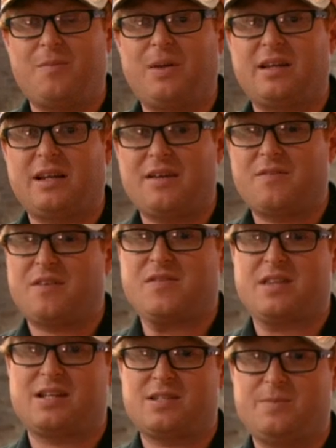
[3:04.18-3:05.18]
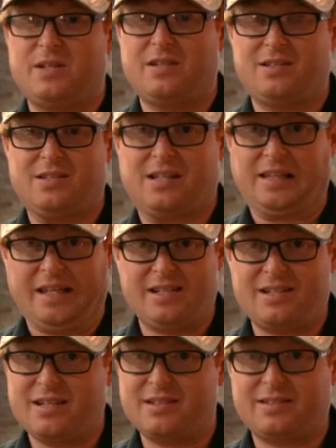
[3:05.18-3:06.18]
ability of everything to be
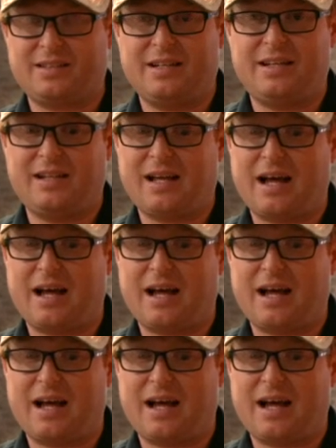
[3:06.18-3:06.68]
cleaned easily,